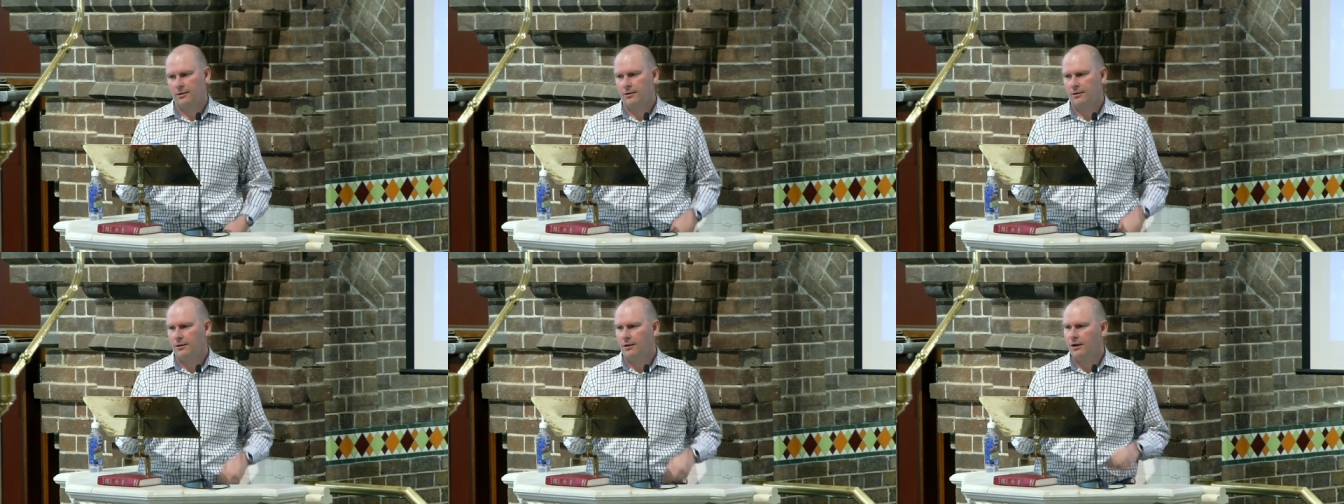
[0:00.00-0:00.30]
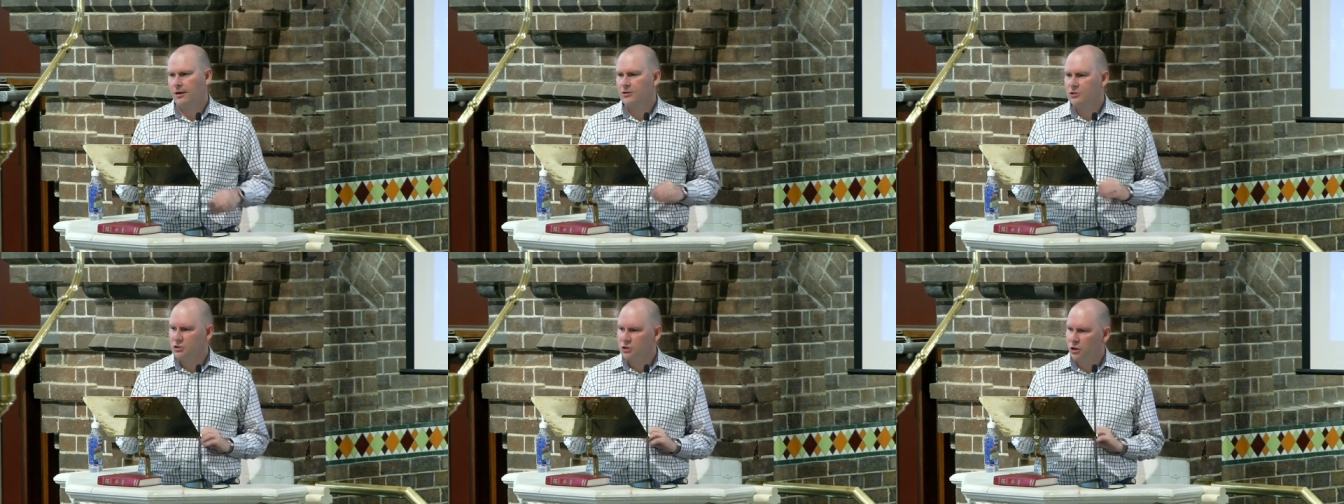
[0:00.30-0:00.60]
Uh,
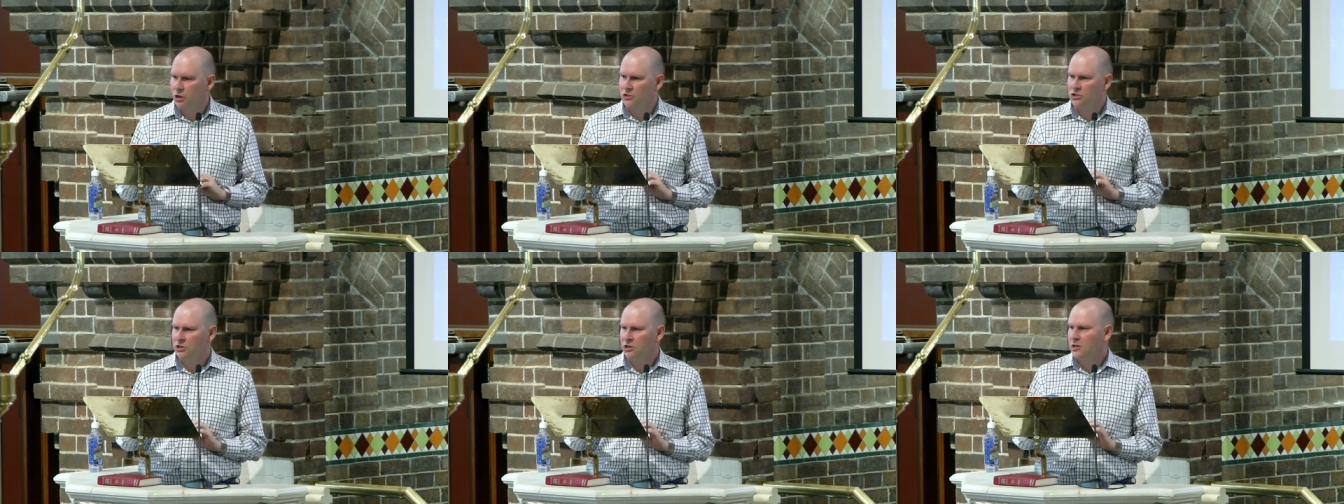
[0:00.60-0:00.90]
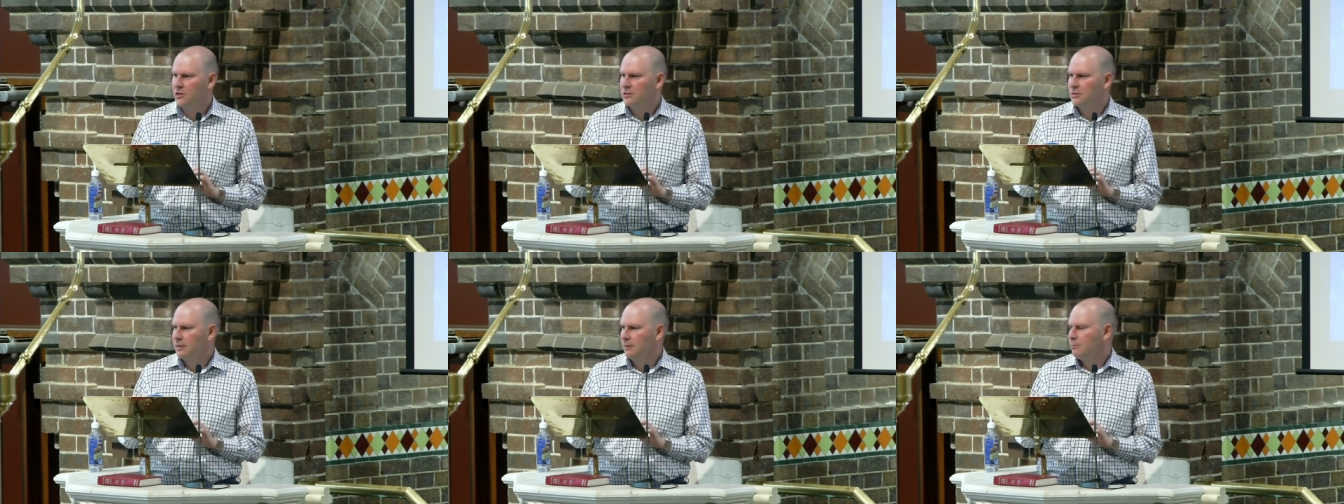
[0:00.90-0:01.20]

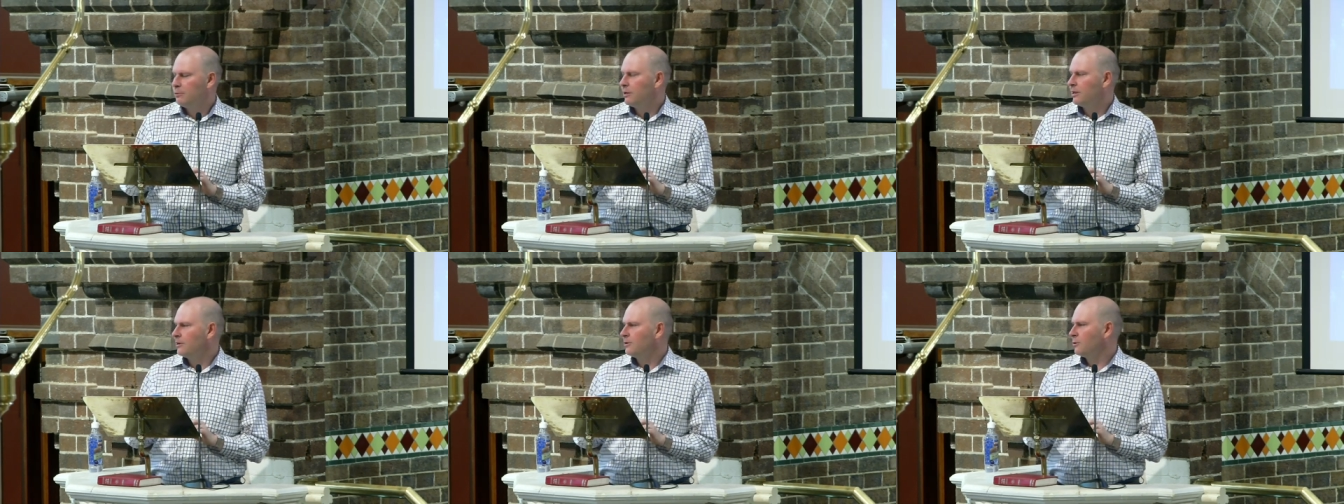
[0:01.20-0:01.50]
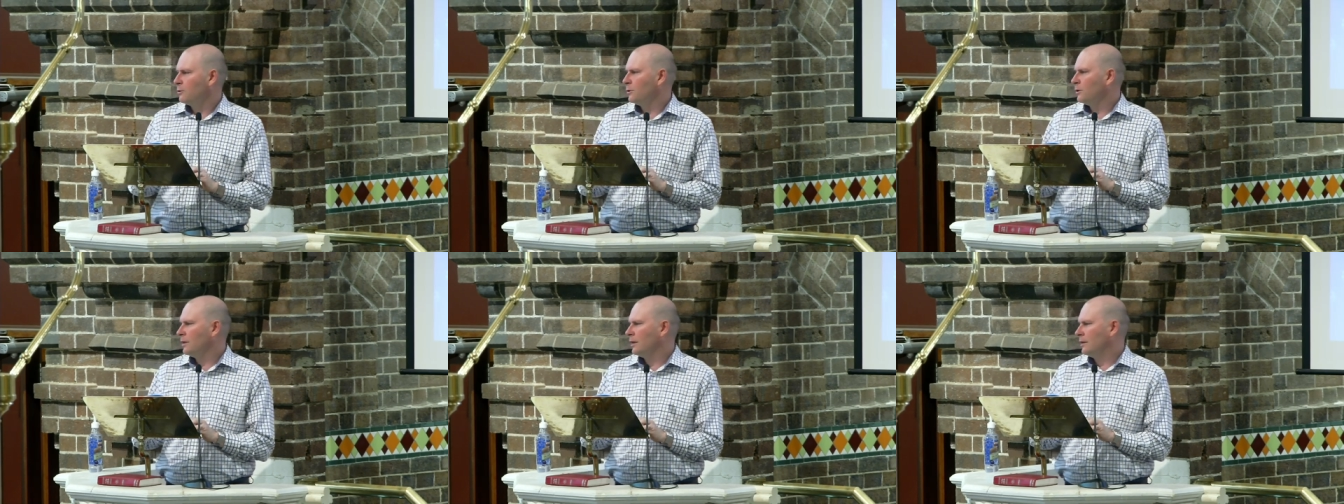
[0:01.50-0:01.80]
surgeons, they're pretty
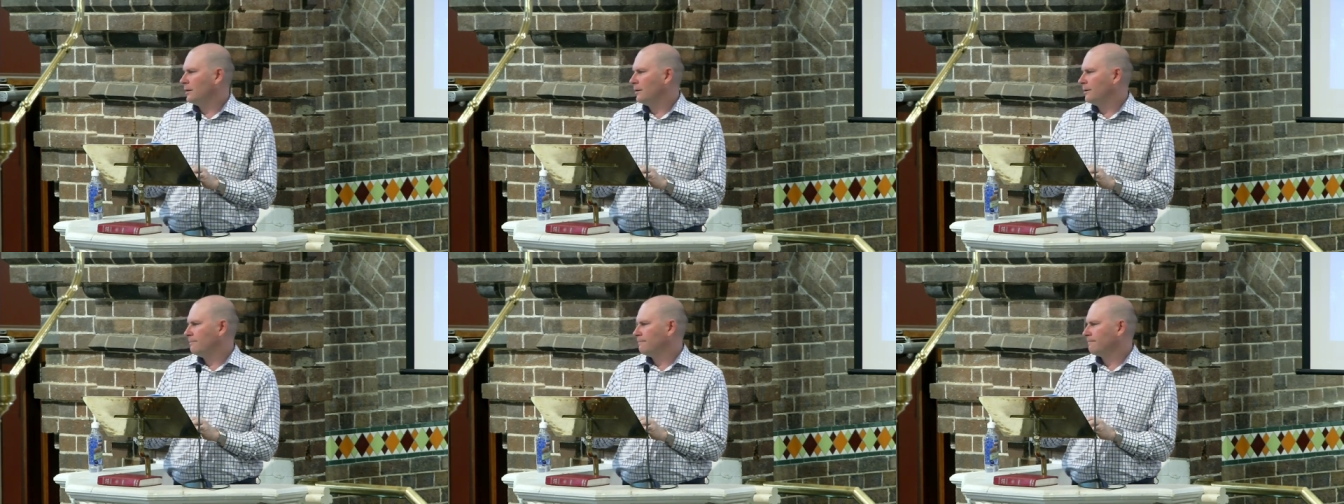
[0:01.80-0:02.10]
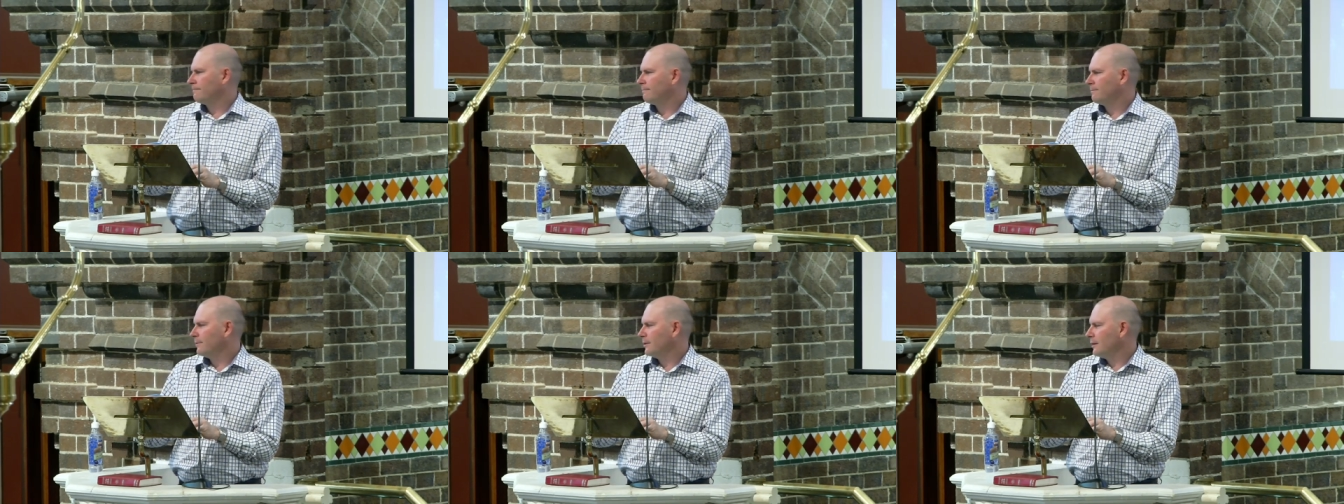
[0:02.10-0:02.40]
good at
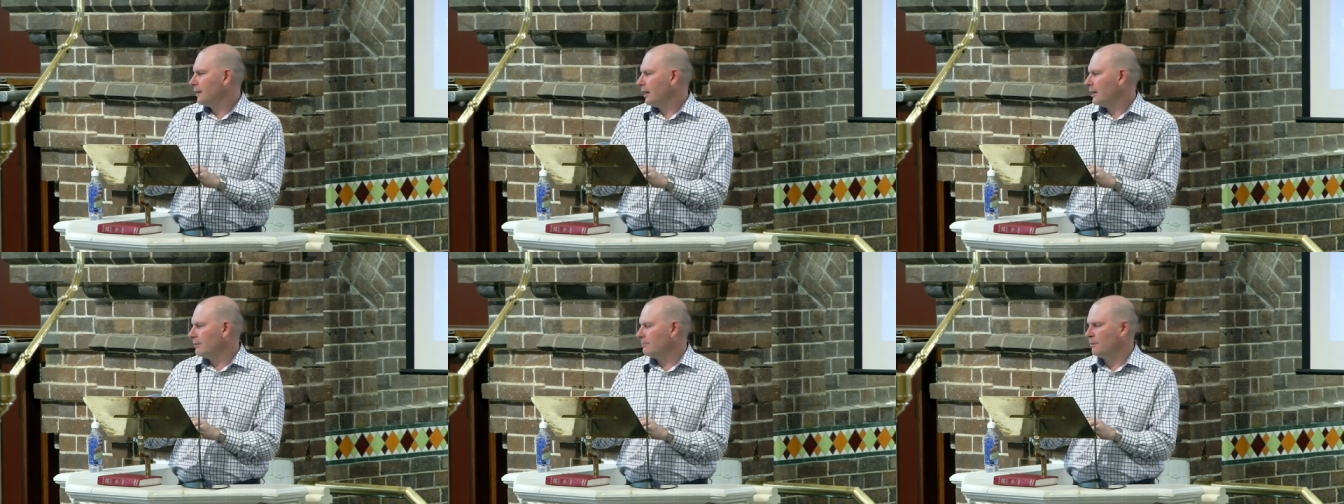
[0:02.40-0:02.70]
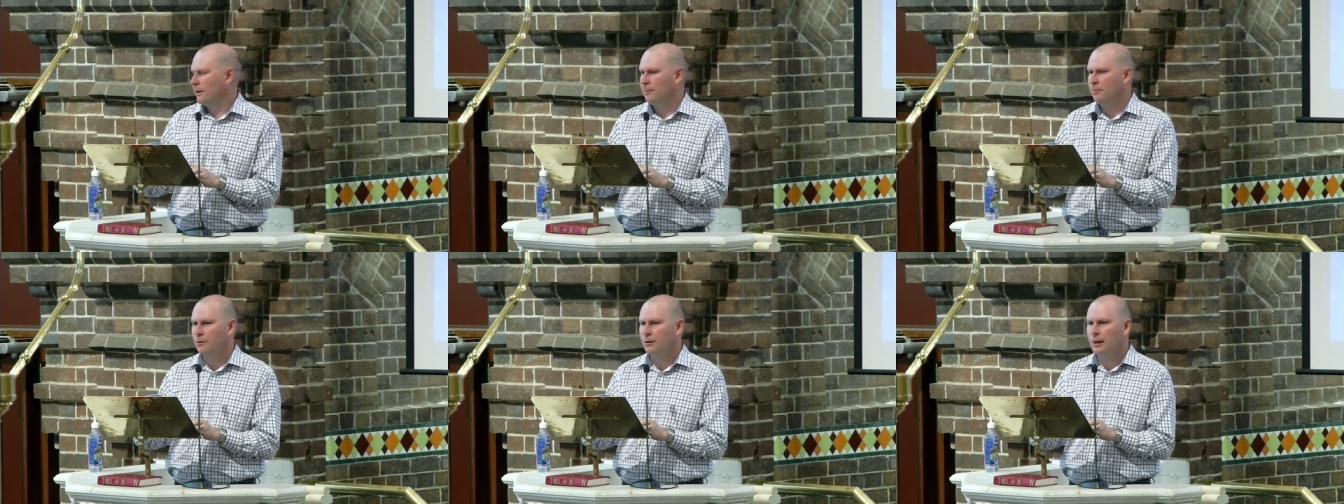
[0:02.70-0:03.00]
cutting
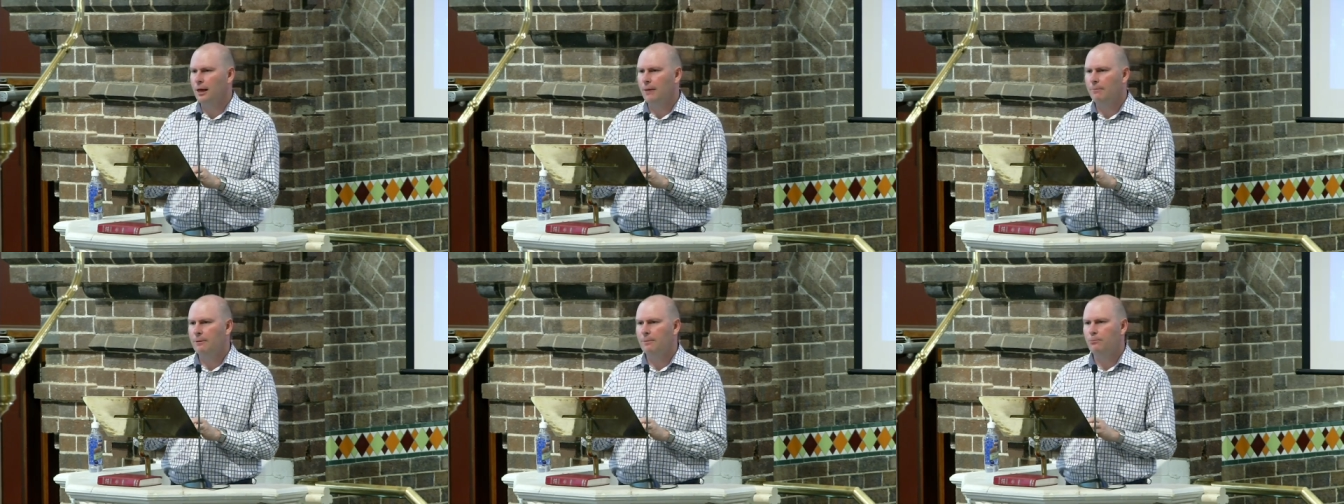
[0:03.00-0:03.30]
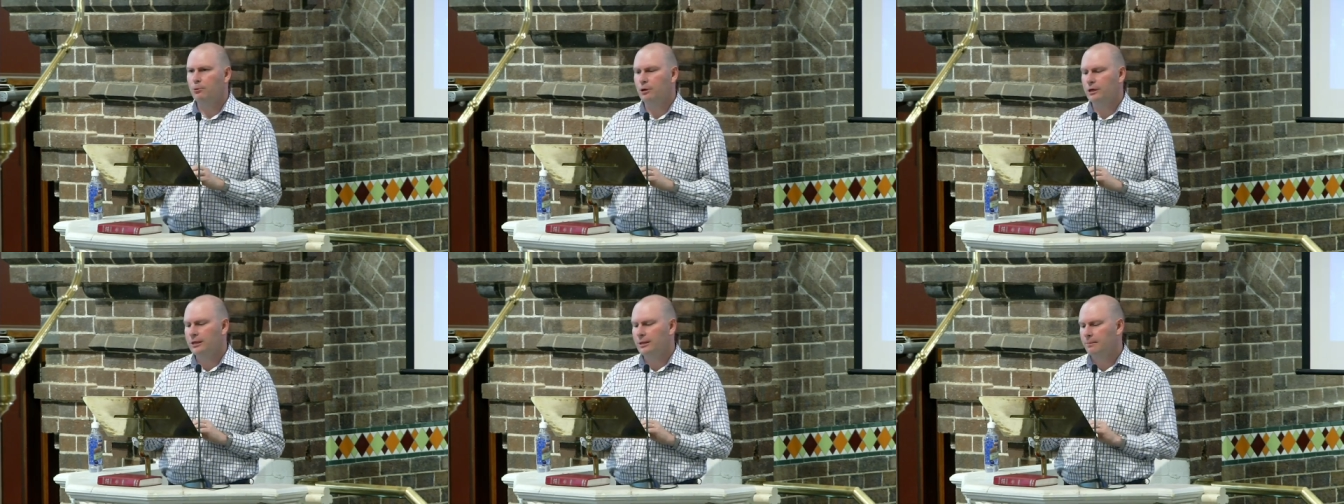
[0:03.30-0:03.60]
people up and
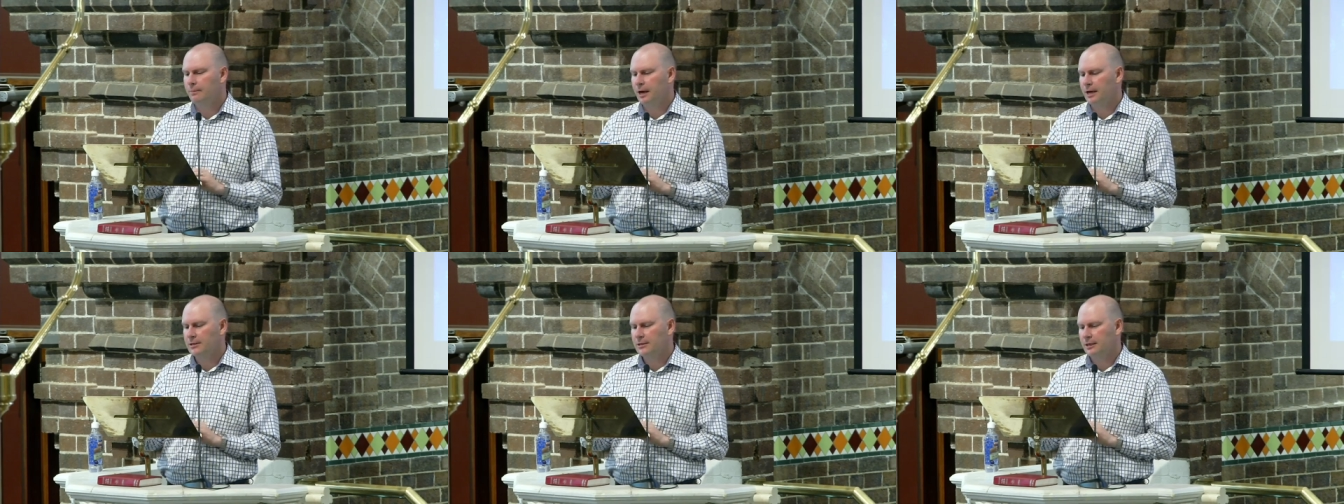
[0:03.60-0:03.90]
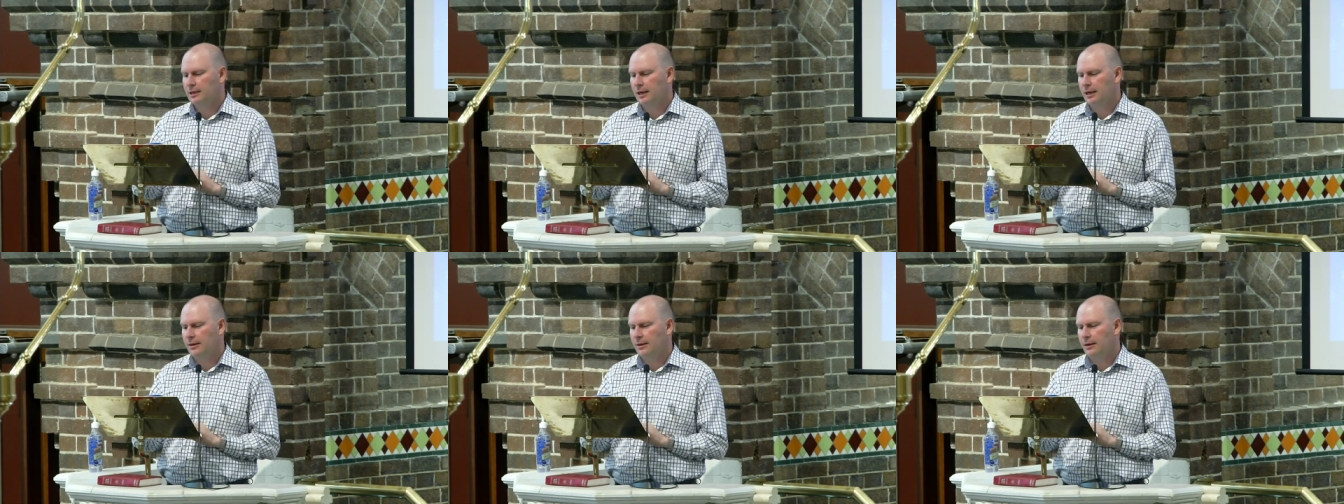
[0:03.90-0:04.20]
putting them back
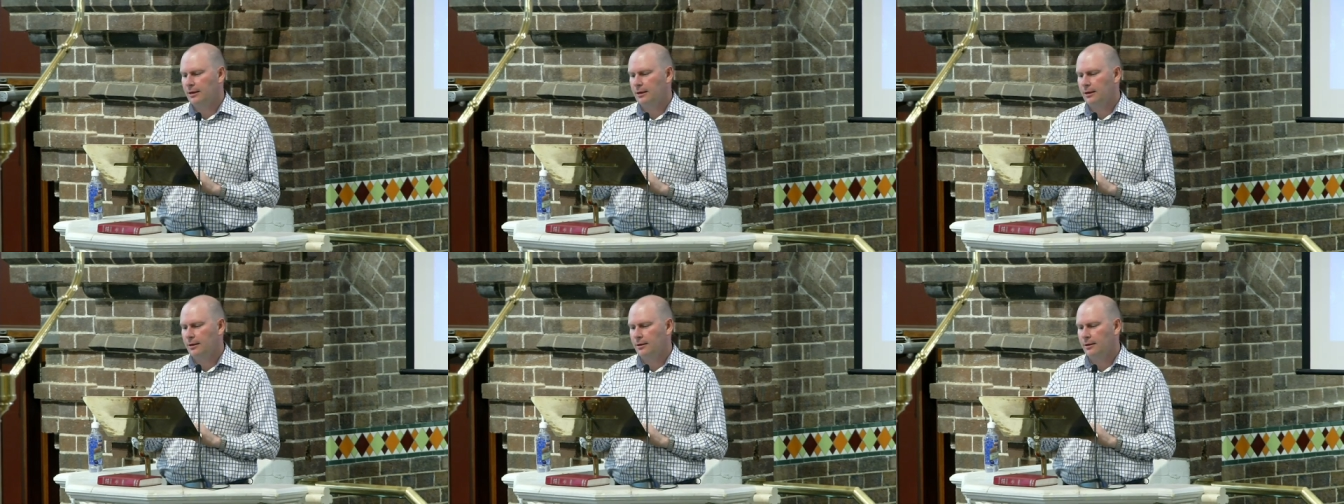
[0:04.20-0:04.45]
together.